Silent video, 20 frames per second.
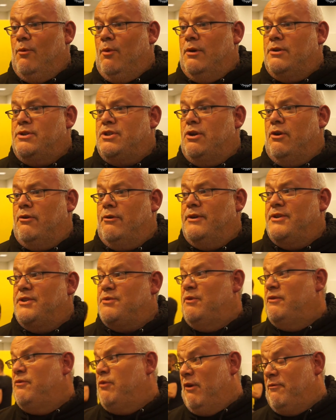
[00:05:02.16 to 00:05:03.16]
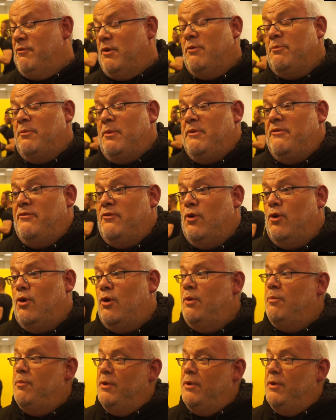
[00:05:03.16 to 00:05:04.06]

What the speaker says: watch Lawrence, I've gone before,